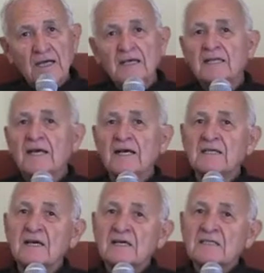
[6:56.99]
and
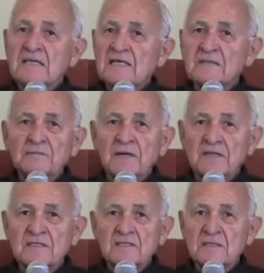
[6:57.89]
had
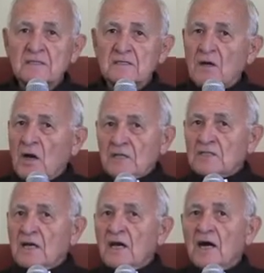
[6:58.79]
sassafras tea and talks